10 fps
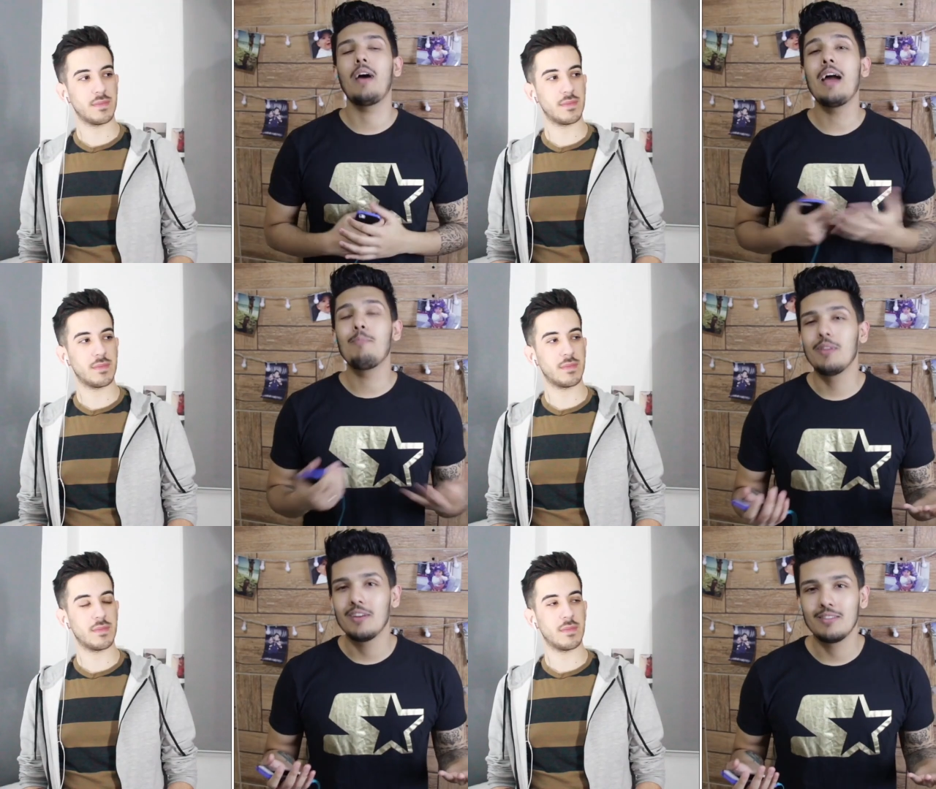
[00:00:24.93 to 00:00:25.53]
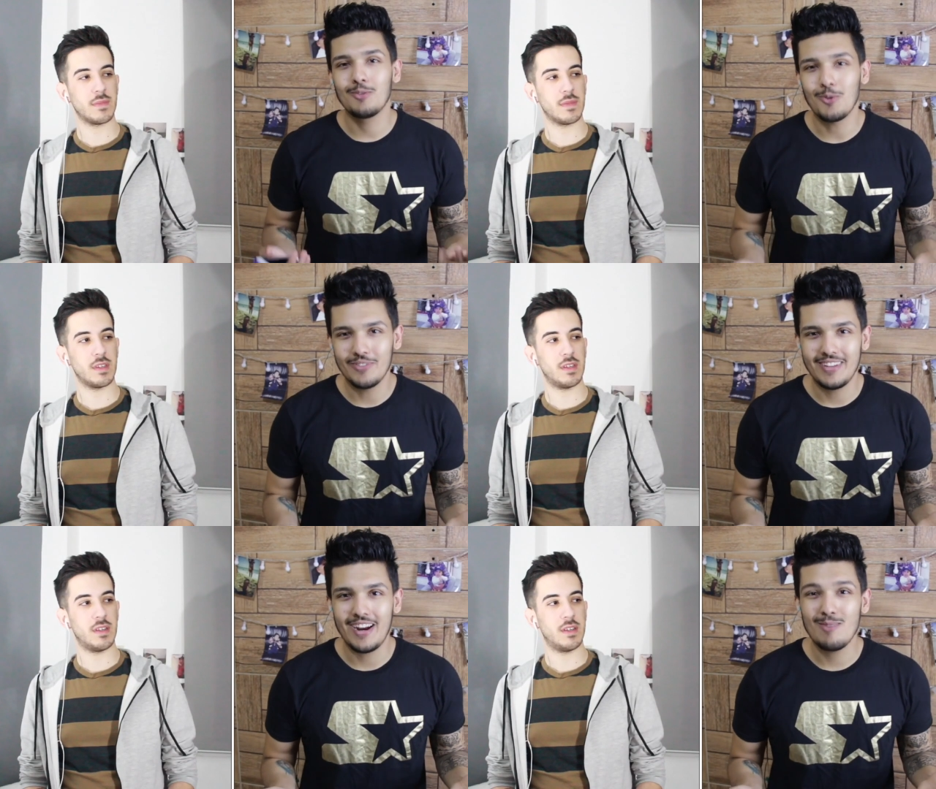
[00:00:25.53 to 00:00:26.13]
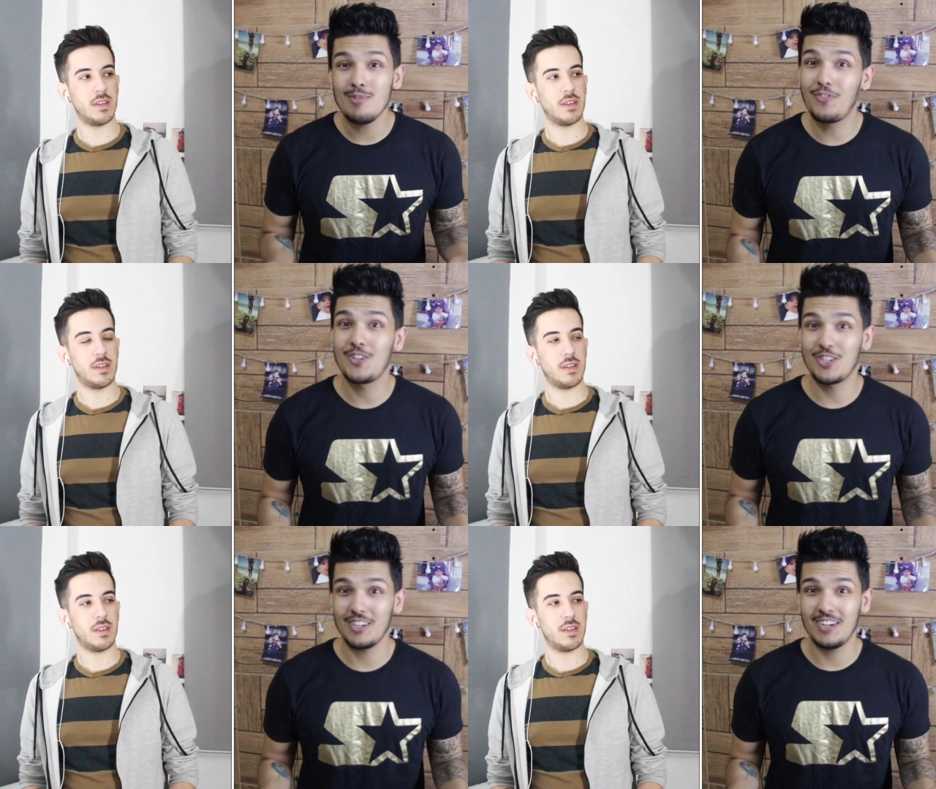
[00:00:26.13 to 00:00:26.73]
Speaker 1: I plan go there with
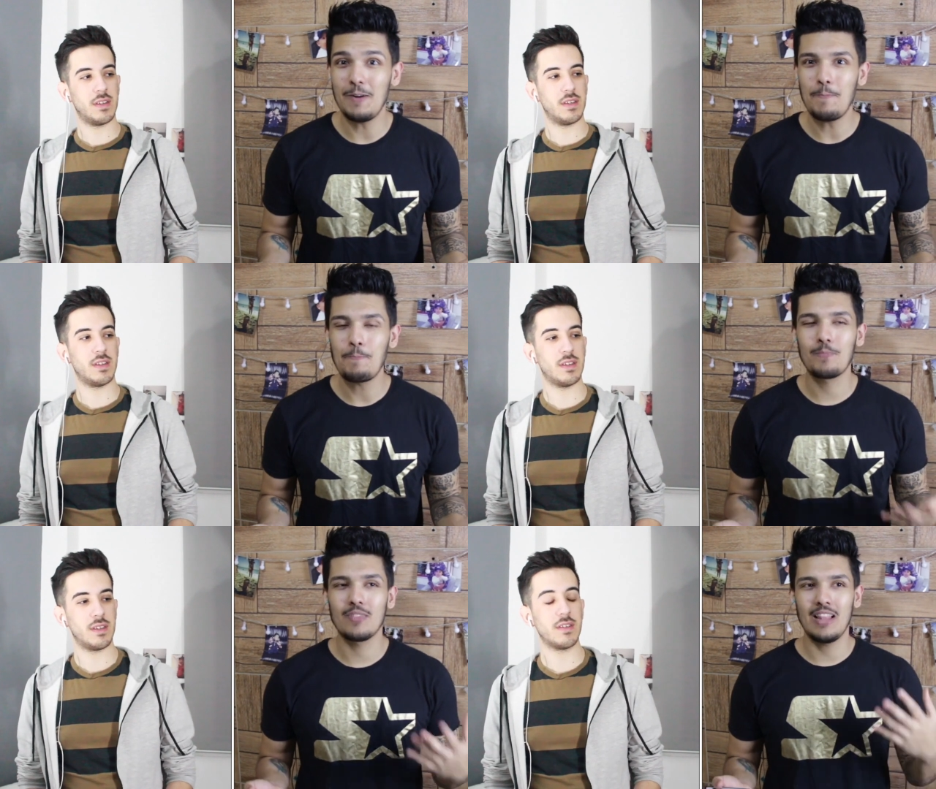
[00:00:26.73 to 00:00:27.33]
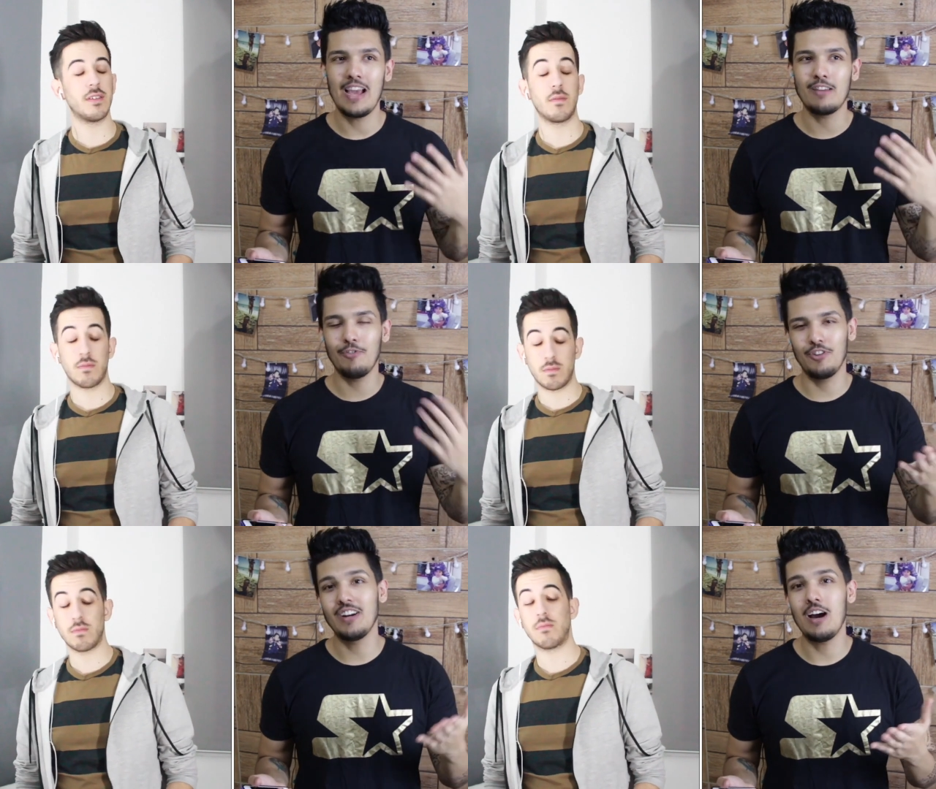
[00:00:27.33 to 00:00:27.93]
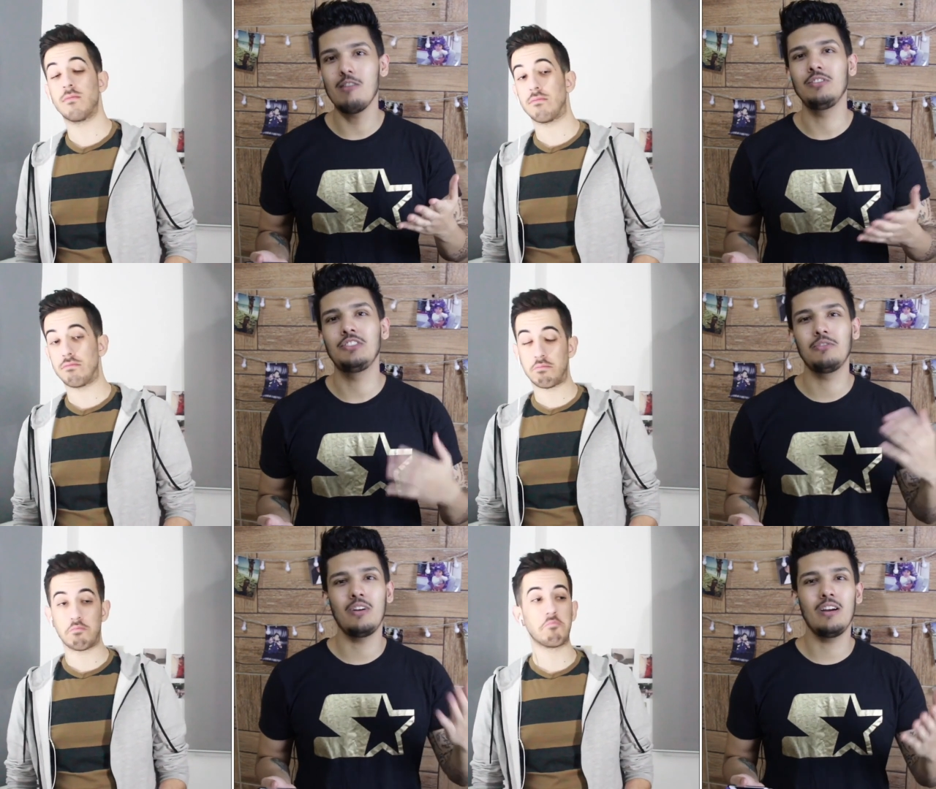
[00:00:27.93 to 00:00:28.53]
Cher, like for now
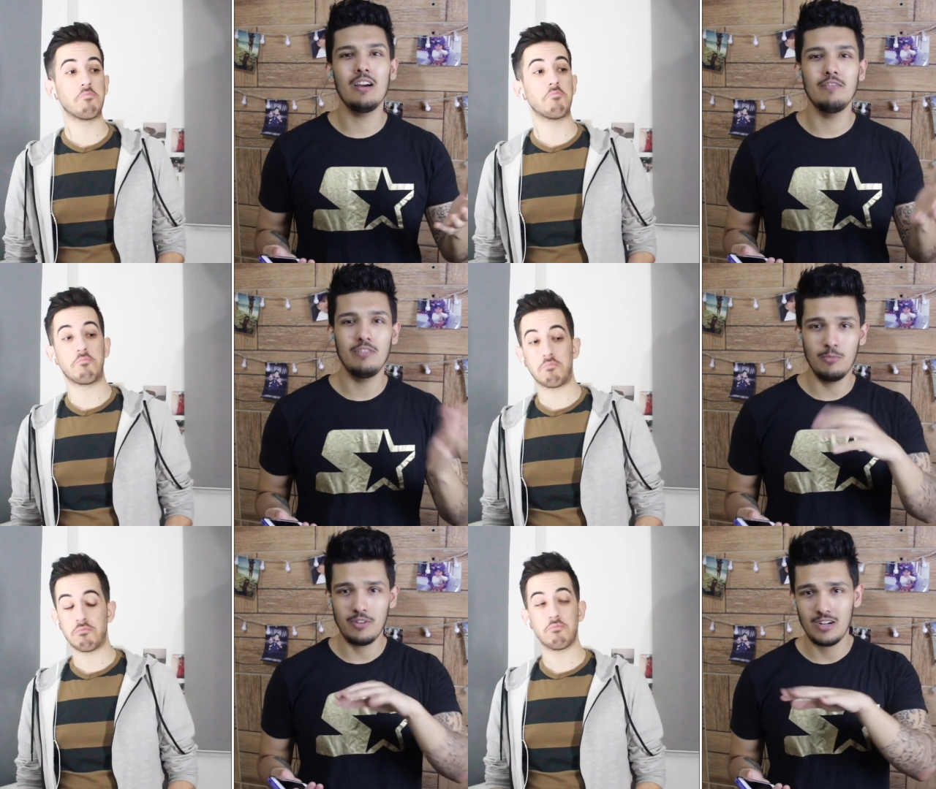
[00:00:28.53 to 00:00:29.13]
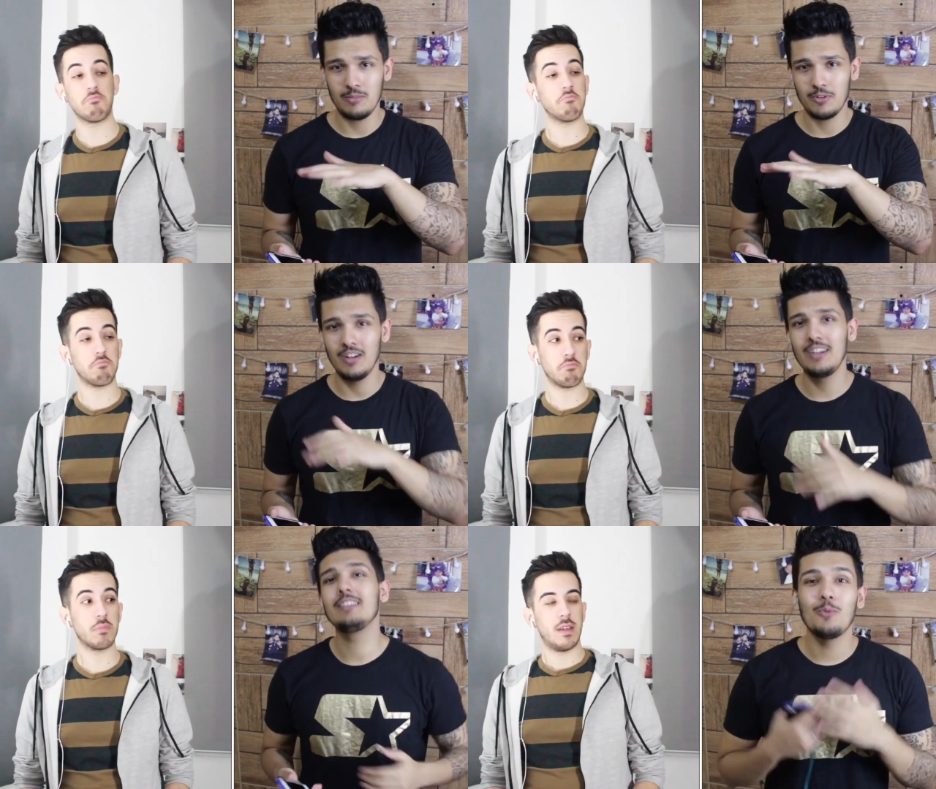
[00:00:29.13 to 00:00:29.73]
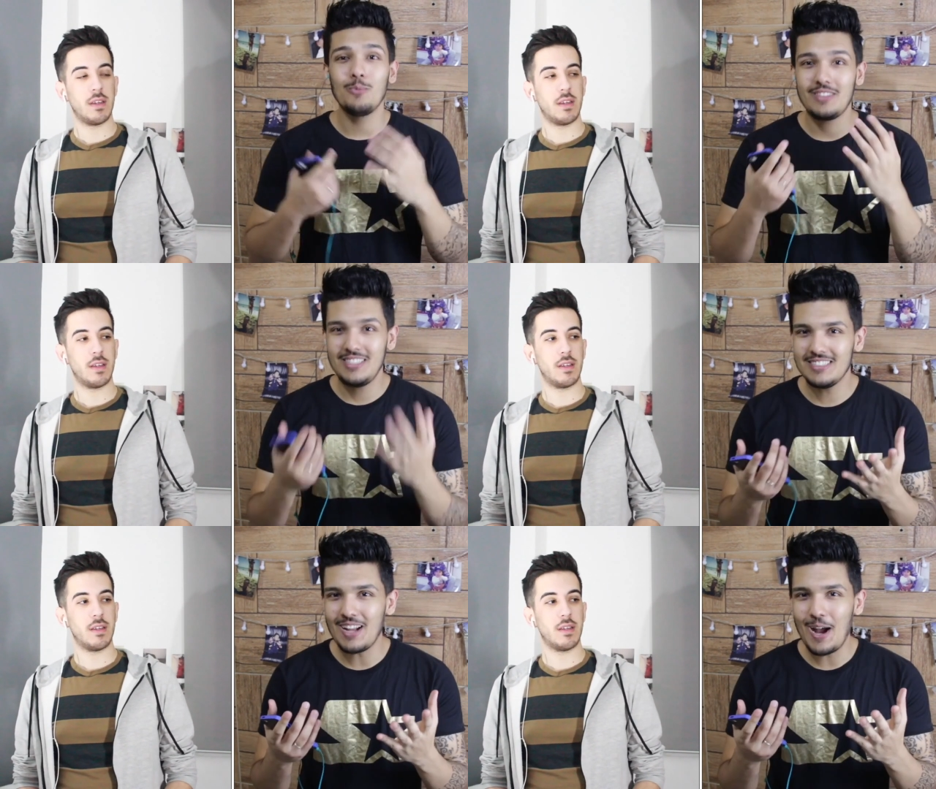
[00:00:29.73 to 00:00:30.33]
in January, February, more or less.
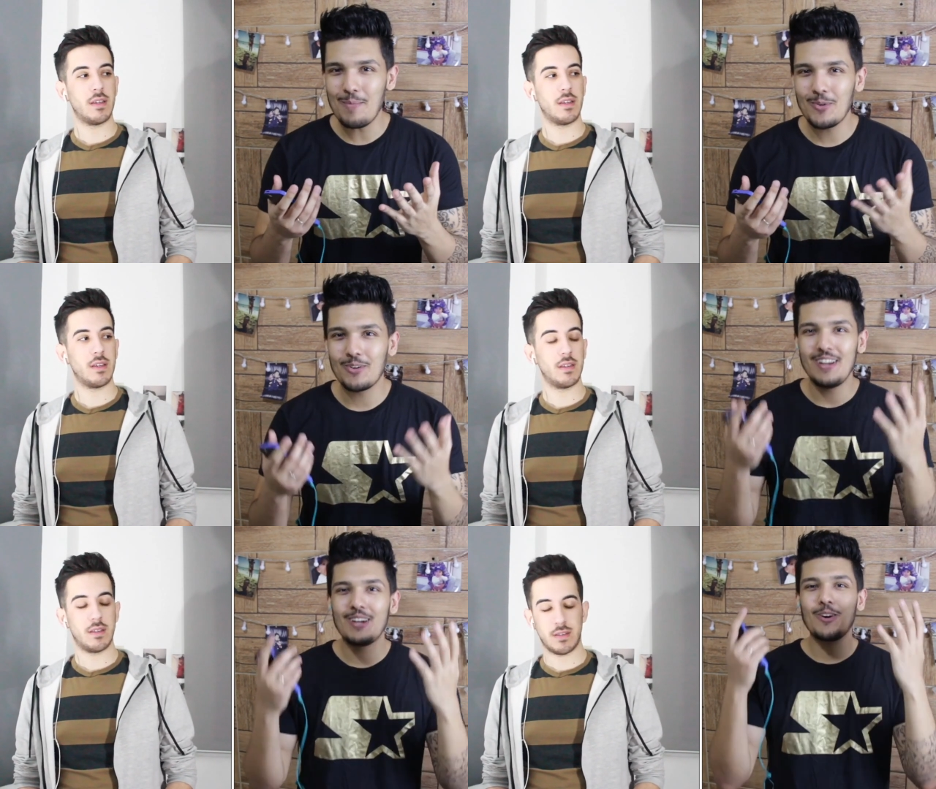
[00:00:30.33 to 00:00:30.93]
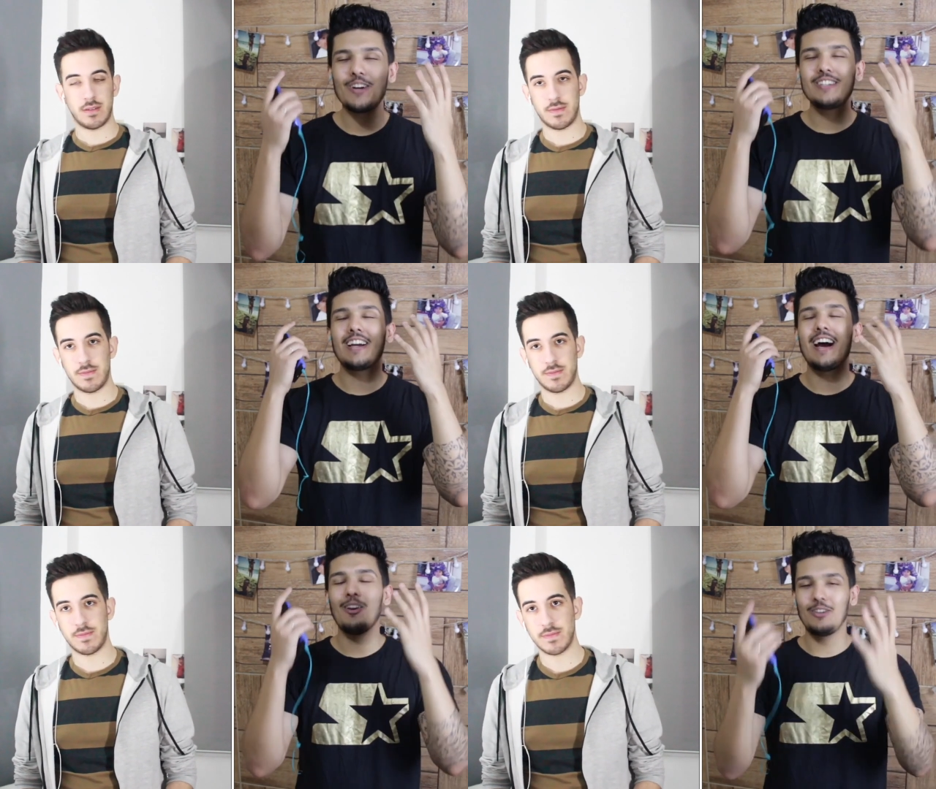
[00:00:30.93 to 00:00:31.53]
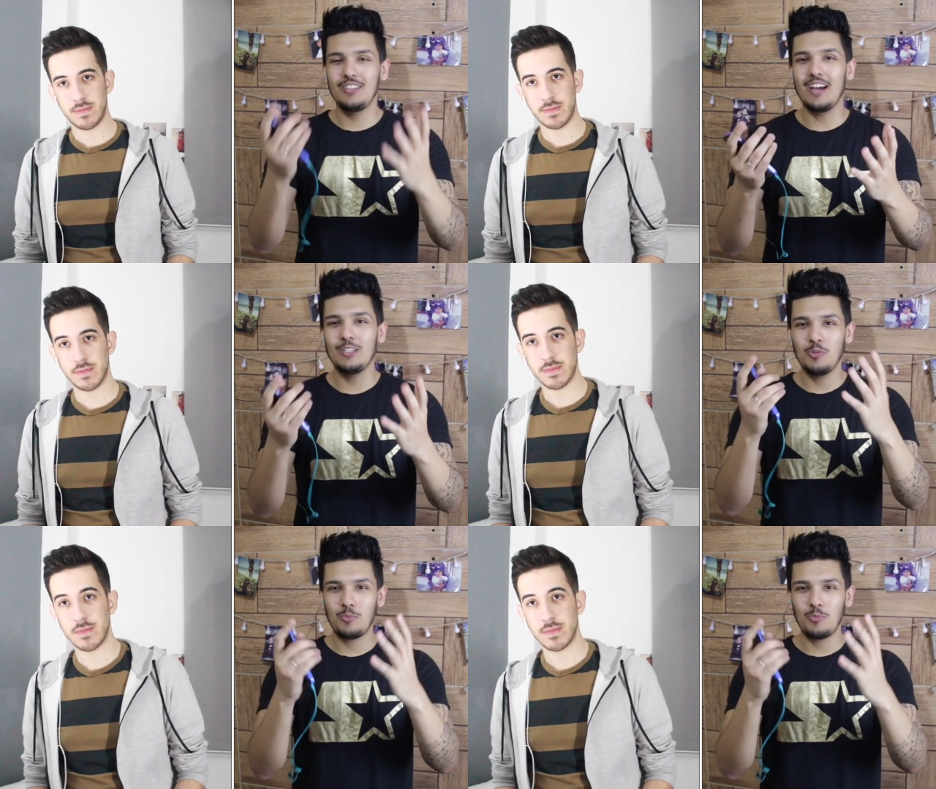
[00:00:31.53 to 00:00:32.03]
This time we're gonna record a lot, guys.